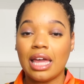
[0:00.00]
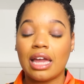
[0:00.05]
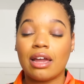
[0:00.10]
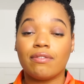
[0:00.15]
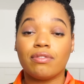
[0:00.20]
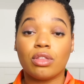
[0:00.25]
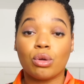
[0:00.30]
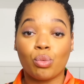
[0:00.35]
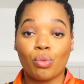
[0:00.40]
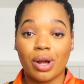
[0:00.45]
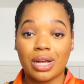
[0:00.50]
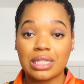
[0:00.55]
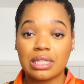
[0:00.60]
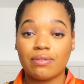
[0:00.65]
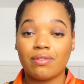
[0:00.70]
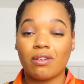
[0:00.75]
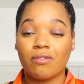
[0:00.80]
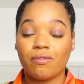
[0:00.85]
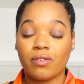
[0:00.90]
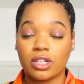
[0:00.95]
if the rest
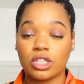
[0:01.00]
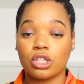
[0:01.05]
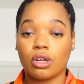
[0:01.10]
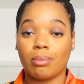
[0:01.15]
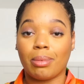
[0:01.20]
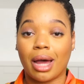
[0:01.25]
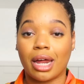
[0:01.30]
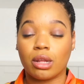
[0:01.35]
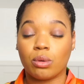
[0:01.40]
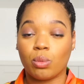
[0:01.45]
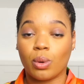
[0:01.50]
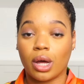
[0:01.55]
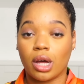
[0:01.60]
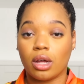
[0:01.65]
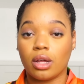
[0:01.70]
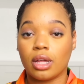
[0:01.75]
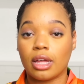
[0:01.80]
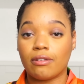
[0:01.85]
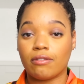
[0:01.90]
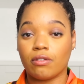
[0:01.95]
of it fits your body
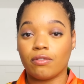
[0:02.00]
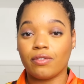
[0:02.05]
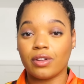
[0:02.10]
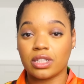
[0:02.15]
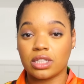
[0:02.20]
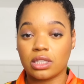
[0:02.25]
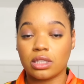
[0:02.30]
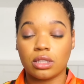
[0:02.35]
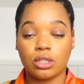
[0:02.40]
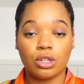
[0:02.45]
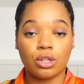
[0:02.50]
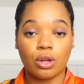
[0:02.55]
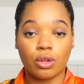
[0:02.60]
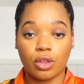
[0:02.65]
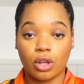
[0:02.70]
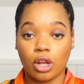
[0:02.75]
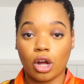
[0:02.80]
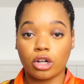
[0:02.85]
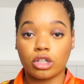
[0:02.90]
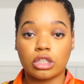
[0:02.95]
well, if it fits, you know,
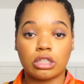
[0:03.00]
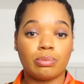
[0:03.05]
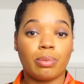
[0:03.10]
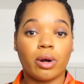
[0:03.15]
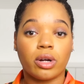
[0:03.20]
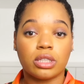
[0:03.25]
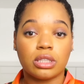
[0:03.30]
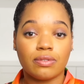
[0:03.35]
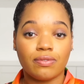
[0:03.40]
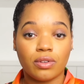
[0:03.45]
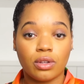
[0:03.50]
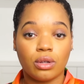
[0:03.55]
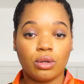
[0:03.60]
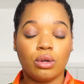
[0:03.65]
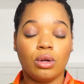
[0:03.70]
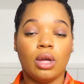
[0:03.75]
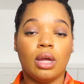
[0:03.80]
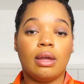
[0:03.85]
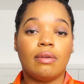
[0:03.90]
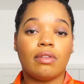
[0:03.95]
the largest parts of you,
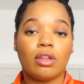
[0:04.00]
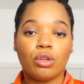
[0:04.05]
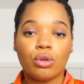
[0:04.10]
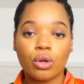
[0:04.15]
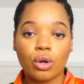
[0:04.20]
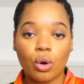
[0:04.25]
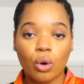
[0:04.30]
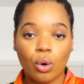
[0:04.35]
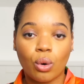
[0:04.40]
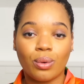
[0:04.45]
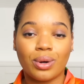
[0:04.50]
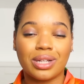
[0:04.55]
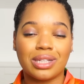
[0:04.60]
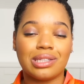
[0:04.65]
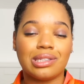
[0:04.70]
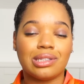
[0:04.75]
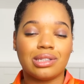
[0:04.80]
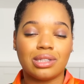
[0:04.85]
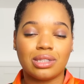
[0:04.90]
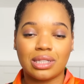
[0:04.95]
then you can
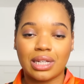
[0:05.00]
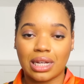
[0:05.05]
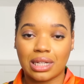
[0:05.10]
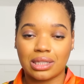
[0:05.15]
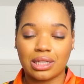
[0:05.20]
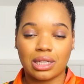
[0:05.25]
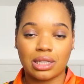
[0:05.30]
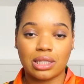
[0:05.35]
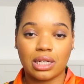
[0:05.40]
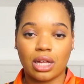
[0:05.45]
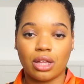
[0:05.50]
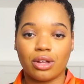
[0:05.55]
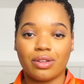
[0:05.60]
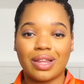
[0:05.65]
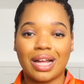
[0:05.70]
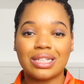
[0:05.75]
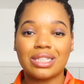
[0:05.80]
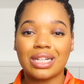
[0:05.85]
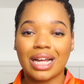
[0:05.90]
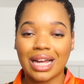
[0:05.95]
always take it to the tailor.
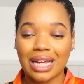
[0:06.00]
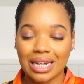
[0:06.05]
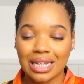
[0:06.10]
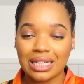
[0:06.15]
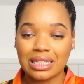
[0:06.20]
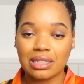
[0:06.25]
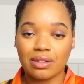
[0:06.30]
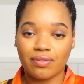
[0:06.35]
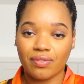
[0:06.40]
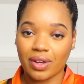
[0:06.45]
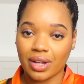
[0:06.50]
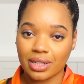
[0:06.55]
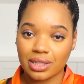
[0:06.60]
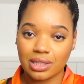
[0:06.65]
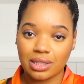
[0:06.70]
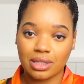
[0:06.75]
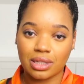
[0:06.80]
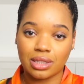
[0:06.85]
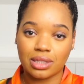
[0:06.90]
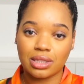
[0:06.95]
That's like an easy
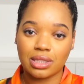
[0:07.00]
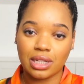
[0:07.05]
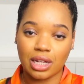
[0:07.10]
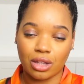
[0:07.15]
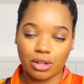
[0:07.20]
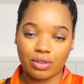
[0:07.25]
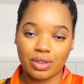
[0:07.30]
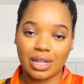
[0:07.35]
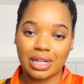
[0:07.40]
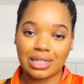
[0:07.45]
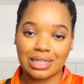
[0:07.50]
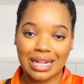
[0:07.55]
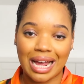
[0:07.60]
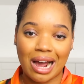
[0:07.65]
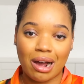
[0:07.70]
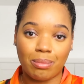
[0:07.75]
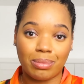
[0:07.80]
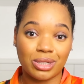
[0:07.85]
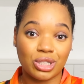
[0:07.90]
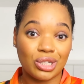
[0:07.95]
fix to tailor things
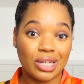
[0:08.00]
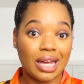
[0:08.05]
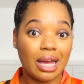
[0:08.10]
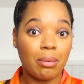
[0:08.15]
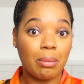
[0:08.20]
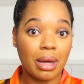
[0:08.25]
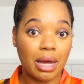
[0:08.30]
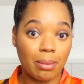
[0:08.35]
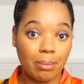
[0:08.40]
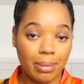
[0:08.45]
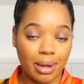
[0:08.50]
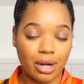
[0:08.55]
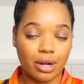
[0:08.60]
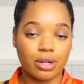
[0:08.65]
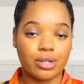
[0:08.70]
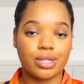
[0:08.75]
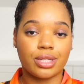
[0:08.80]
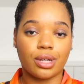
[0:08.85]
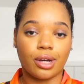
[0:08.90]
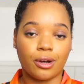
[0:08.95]
down, but you can't make them
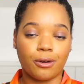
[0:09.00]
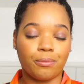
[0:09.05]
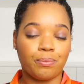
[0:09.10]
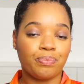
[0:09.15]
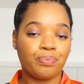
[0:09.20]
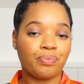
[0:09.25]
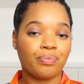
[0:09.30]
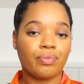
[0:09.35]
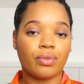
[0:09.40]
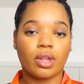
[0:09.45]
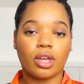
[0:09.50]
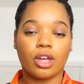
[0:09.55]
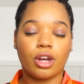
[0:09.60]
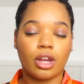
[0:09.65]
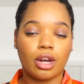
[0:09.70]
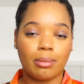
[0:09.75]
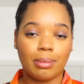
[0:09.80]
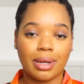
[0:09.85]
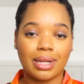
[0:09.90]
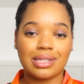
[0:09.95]
bigger. So, you know
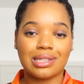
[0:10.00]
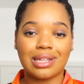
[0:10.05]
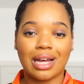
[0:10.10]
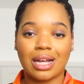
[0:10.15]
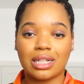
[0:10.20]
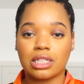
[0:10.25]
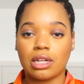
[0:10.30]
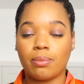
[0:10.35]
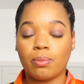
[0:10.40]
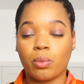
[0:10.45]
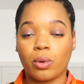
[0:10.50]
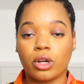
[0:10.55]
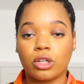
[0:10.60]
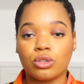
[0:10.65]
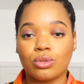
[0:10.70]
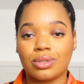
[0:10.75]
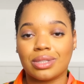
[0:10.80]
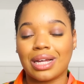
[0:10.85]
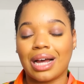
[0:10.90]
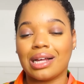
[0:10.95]
what I mean? Size up one or
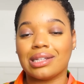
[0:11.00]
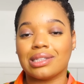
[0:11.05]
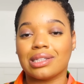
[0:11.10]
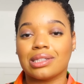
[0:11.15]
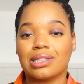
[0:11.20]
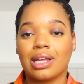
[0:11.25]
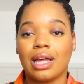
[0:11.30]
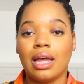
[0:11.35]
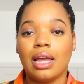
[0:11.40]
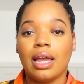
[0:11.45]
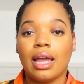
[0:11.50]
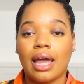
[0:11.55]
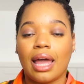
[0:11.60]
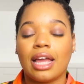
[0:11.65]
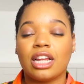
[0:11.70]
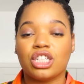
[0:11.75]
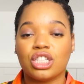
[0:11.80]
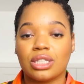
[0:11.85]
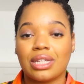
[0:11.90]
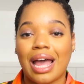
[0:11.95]
two sizes
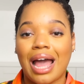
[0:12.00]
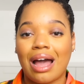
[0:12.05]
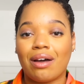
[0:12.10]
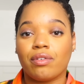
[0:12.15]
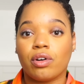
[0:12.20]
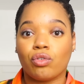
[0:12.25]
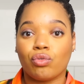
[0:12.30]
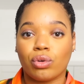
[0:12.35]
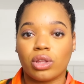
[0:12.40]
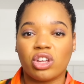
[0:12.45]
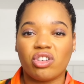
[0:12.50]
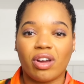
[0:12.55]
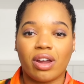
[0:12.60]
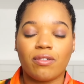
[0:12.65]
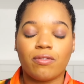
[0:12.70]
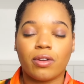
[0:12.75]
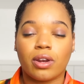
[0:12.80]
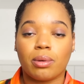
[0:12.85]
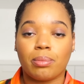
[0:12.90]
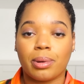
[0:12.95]
and just have a really
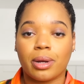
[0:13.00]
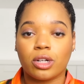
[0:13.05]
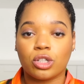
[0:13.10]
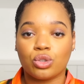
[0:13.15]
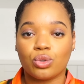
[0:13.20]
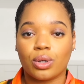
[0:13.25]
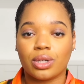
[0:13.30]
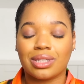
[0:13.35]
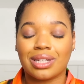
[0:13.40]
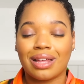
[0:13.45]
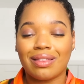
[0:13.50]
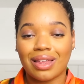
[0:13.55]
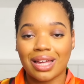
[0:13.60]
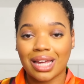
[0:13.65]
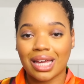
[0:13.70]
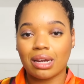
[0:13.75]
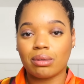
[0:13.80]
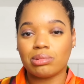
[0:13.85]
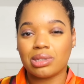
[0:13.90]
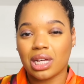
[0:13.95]
great fitting pair of shorts, and then
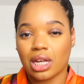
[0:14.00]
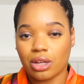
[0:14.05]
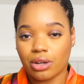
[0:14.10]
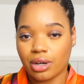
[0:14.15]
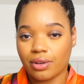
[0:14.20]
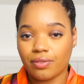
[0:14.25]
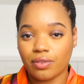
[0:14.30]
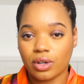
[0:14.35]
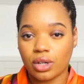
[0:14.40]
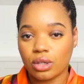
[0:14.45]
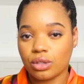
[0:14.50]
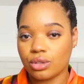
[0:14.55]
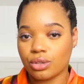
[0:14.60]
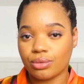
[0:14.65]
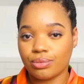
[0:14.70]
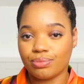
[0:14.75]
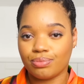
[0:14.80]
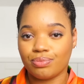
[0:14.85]
get them tailored if you need to.